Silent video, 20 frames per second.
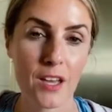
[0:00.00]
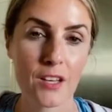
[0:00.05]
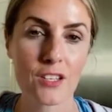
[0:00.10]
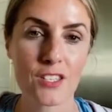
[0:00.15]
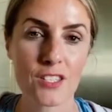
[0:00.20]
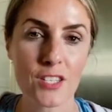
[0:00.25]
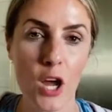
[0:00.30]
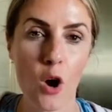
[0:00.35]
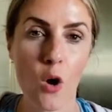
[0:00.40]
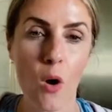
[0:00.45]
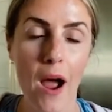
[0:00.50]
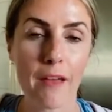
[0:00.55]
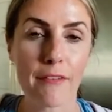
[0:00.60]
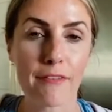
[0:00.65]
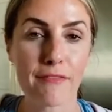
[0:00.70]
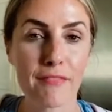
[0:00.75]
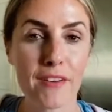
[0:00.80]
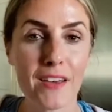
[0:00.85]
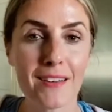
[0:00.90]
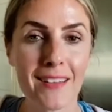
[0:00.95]
So I
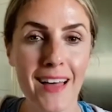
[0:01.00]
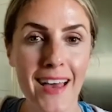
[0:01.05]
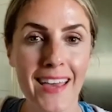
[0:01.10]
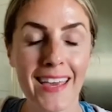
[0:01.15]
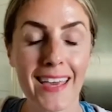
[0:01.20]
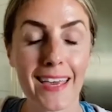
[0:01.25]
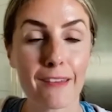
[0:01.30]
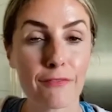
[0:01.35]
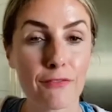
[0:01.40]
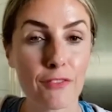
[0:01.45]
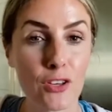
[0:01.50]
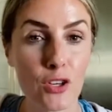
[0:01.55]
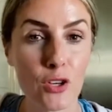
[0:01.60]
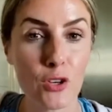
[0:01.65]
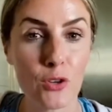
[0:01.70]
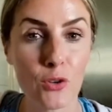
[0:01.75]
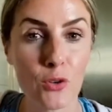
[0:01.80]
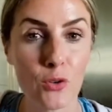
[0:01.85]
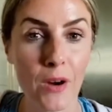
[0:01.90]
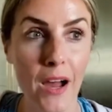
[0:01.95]
feel like if
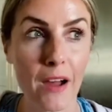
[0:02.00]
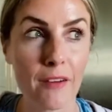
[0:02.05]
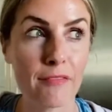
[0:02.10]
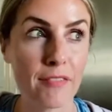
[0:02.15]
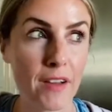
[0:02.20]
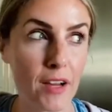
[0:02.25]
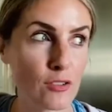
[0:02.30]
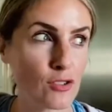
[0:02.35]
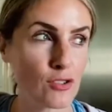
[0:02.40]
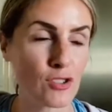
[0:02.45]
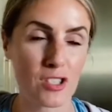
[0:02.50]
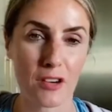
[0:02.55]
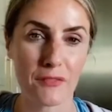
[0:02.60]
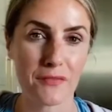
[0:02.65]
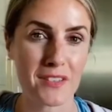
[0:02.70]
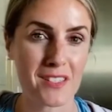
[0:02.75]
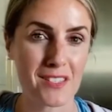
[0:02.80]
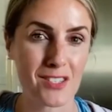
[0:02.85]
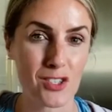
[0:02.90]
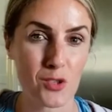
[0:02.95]
you have found
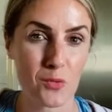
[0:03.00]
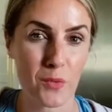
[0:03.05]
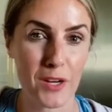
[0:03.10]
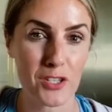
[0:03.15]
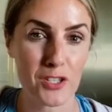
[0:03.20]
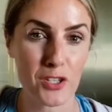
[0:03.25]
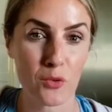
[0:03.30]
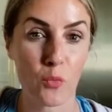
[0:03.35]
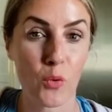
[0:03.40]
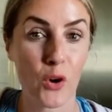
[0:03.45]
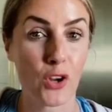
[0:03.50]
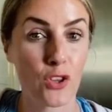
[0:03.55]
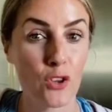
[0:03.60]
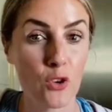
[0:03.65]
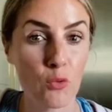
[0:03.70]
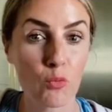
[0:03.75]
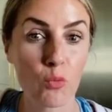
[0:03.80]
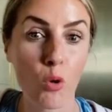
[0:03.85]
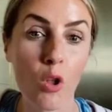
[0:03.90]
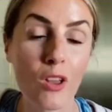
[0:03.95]
yourself in a situation where
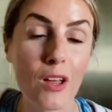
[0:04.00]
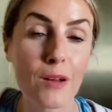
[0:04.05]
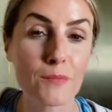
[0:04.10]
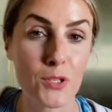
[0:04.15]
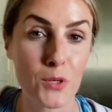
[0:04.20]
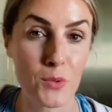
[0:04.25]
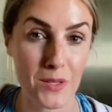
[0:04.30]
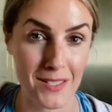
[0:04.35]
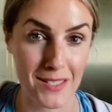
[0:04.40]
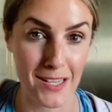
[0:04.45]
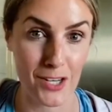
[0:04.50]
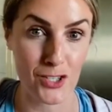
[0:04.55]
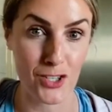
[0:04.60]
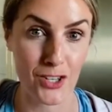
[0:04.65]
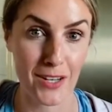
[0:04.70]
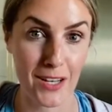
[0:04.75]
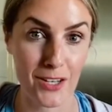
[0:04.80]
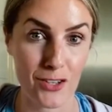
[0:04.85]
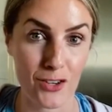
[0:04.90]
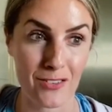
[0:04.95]
you roll up to a
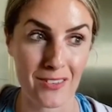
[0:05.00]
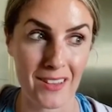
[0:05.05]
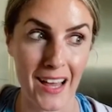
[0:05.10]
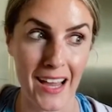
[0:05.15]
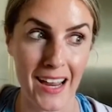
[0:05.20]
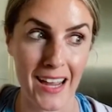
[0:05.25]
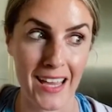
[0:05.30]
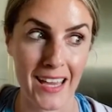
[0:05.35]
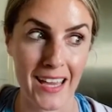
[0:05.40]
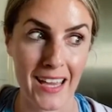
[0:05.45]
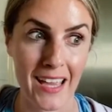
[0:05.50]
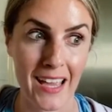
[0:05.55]
session and you're like,